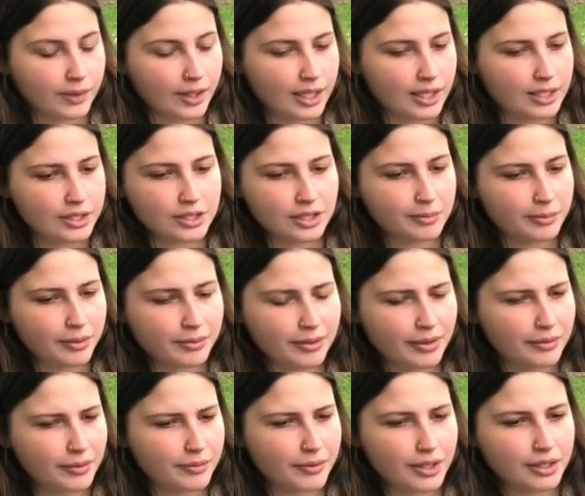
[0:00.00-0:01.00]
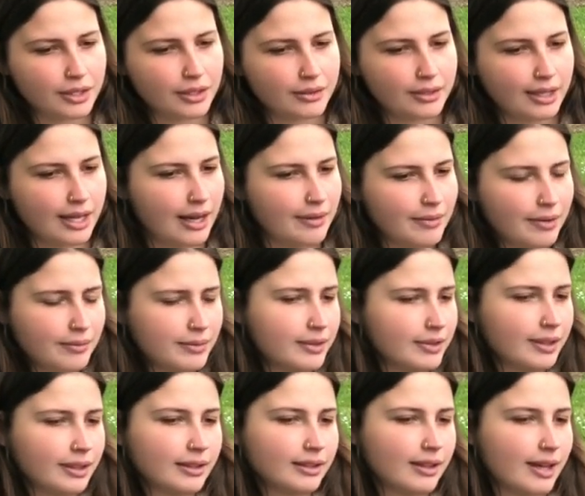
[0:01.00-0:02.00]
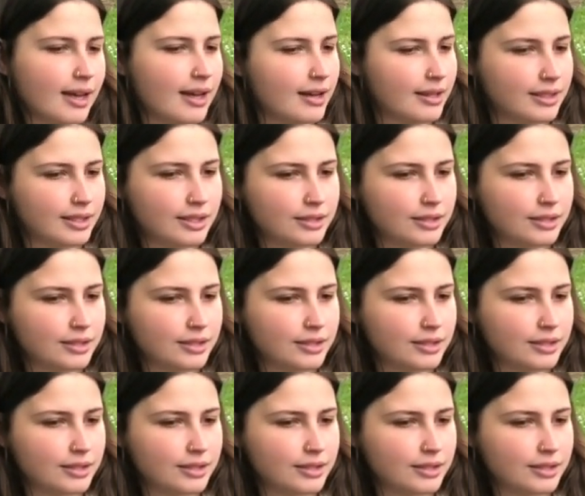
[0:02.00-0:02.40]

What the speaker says: it's just my favourite venue. They have everything there.